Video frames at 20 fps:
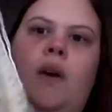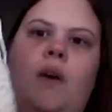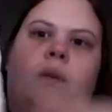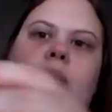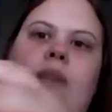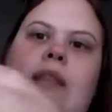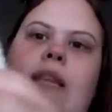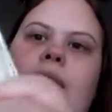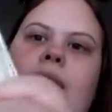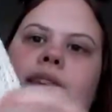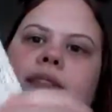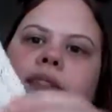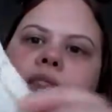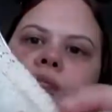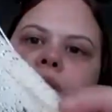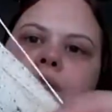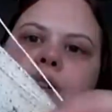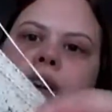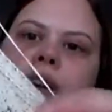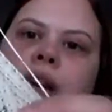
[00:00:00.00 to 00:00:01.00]
When last
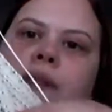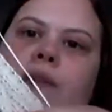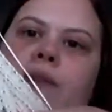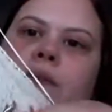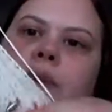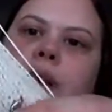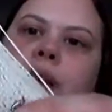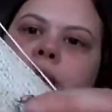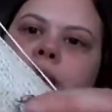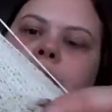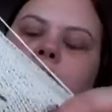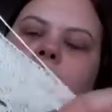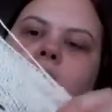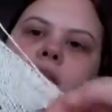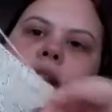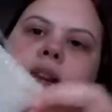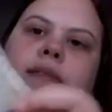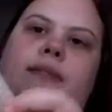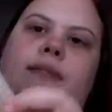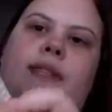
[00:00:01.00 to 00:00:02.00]
you saw it, I was right here,
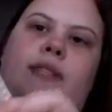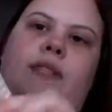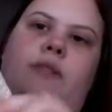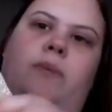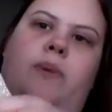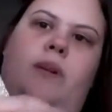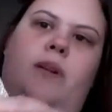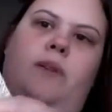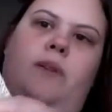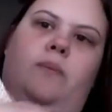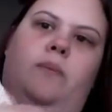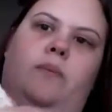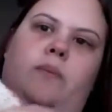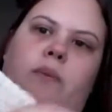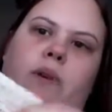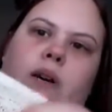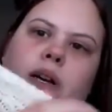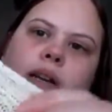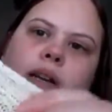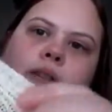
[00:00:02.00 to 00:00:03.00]
and I've since worked
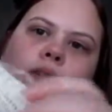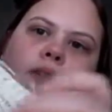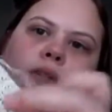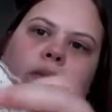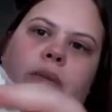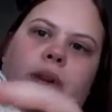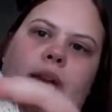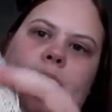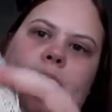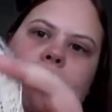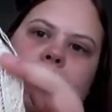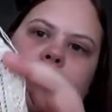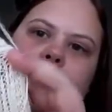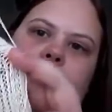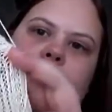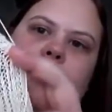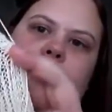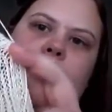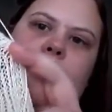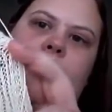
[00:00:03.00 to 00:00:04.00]
one whole
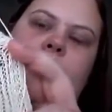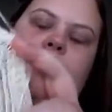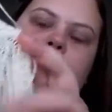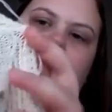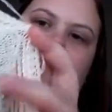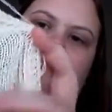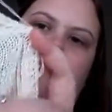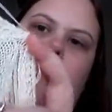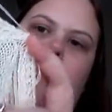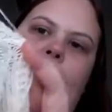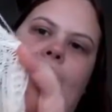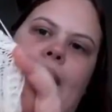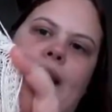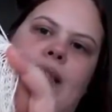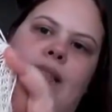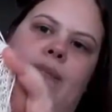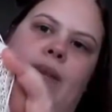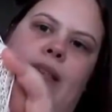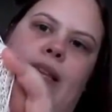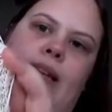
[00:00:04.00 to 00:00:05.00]
repeat. I
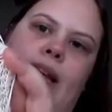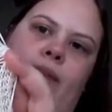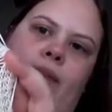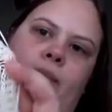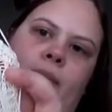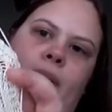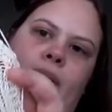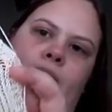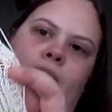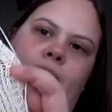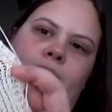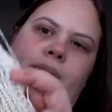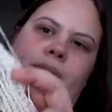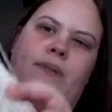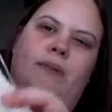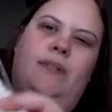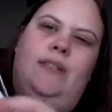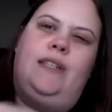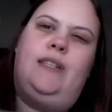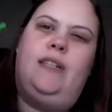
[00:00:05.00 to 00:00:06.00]
estimate that I have
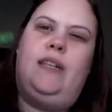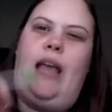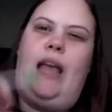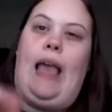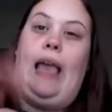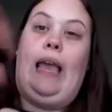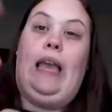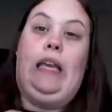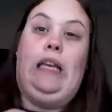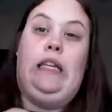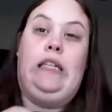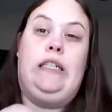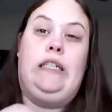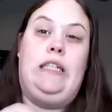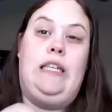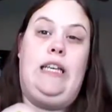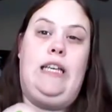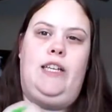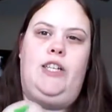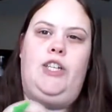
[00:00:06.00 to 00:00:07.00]
about
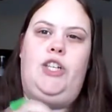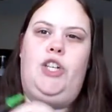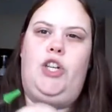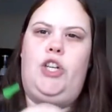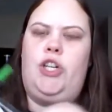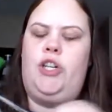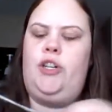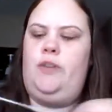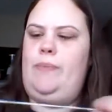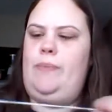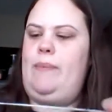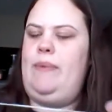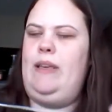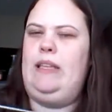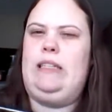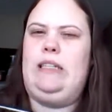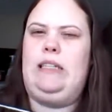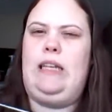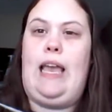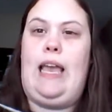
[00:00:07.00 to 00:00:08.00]
8-ish, maybe
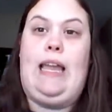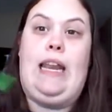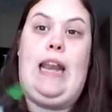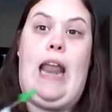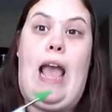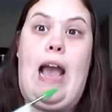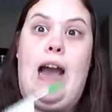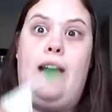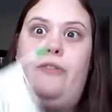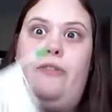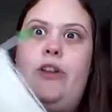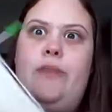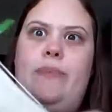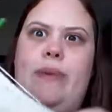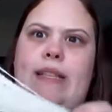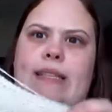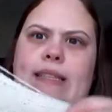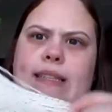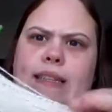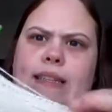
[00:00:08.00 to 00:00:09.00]
a little 8.5
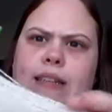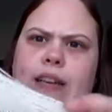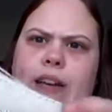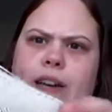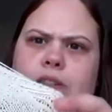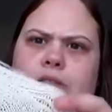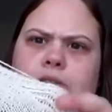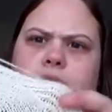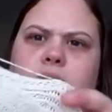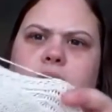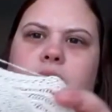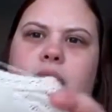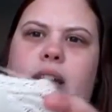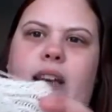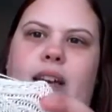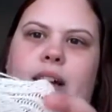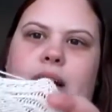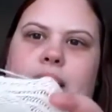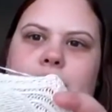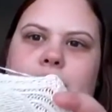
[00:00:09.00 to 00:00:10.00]
repeats to go.
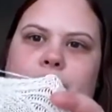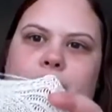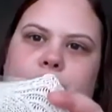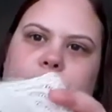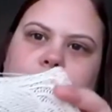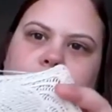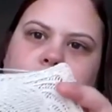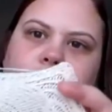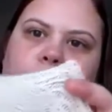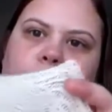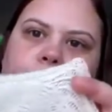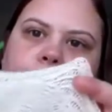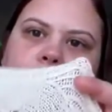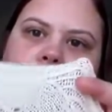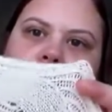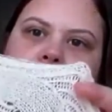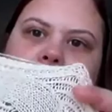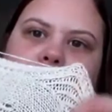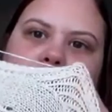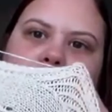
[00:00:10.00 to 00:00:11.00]
It's just
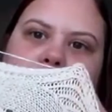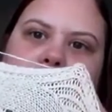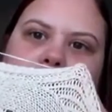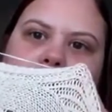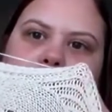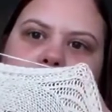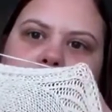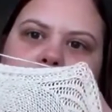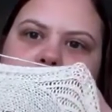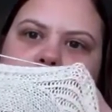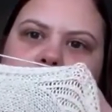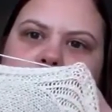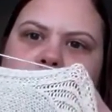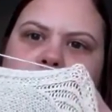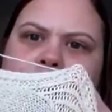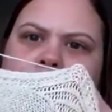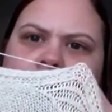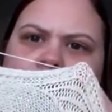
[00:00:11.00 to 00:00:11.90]
very loose estimate.